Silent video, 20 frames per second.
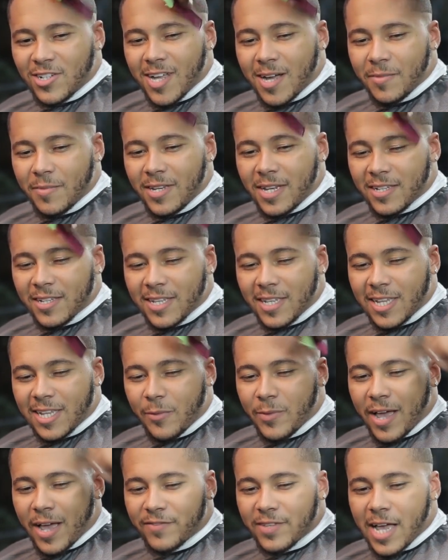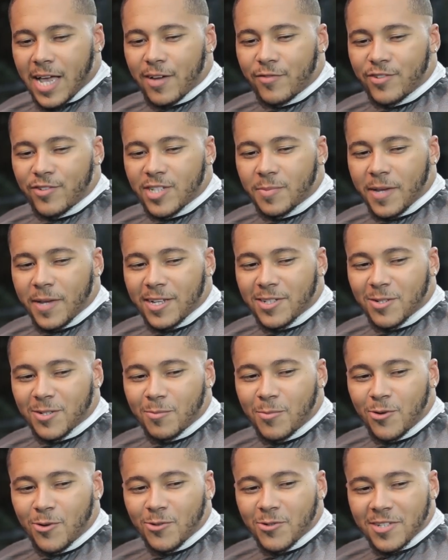Do you know what I mean? It's like, we have to have respect
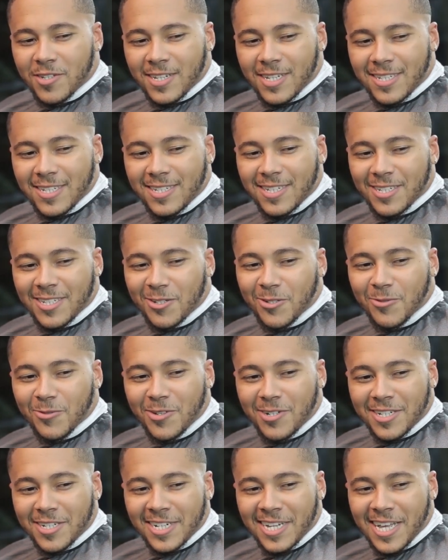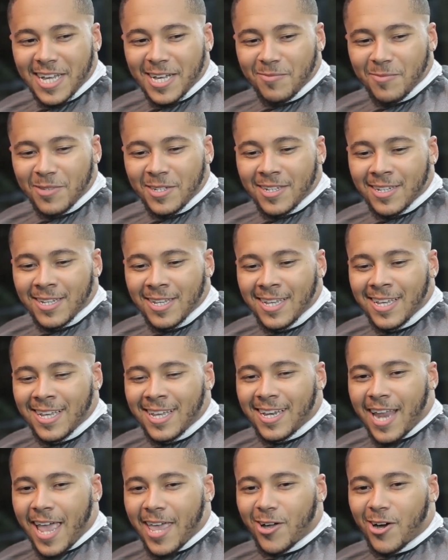and morals in this thing as well. Do you know what I
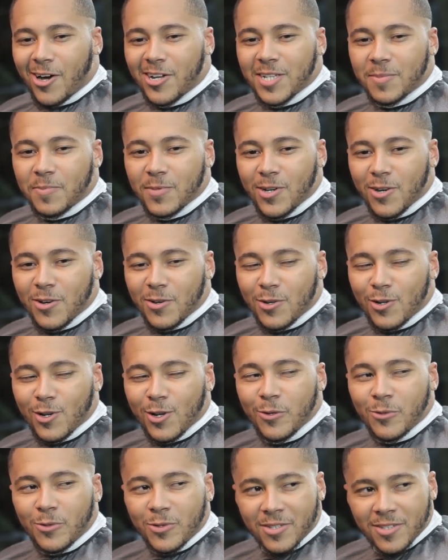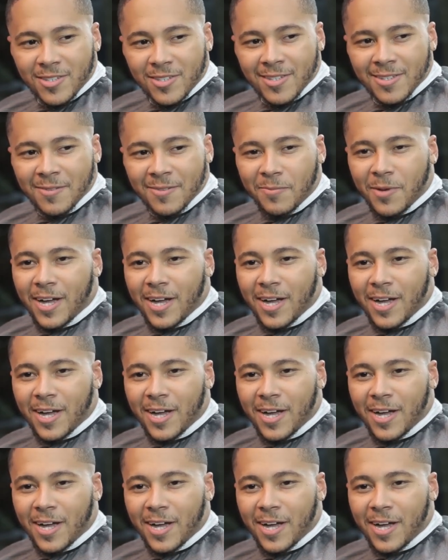mean? Like, you can't just be going loose.